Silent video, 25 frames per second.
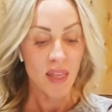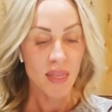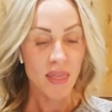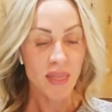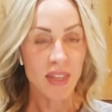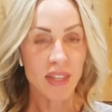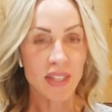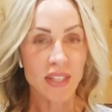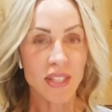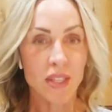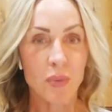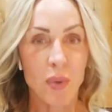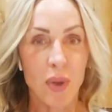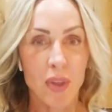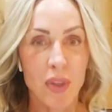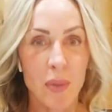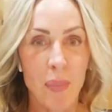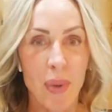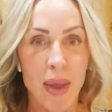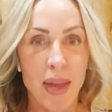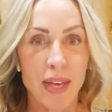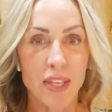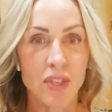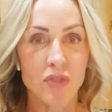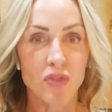This is where the
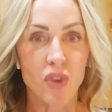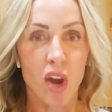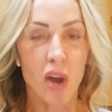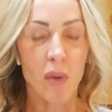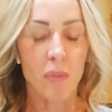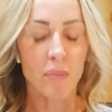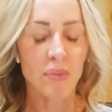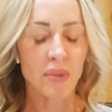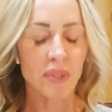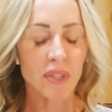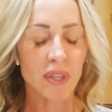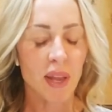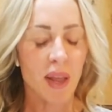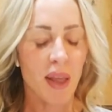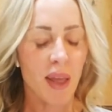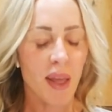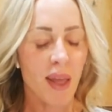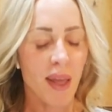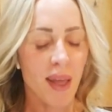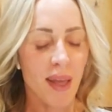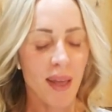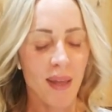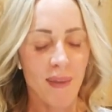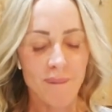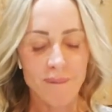penny drops
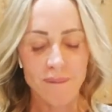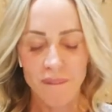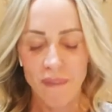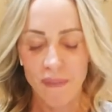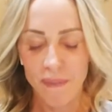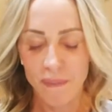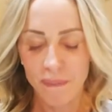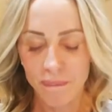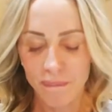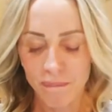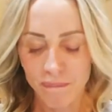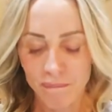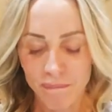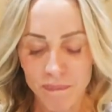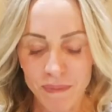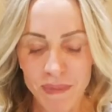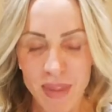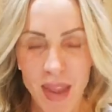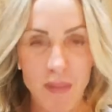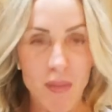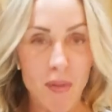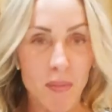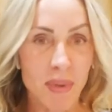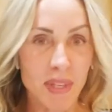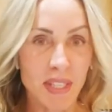
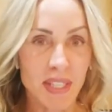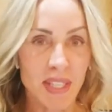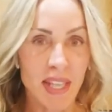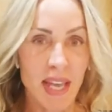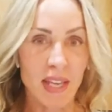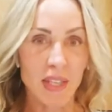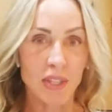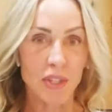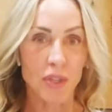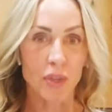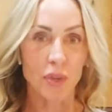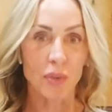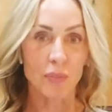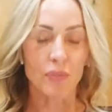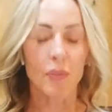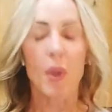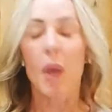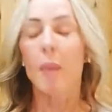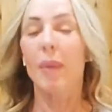never miss that Zoom.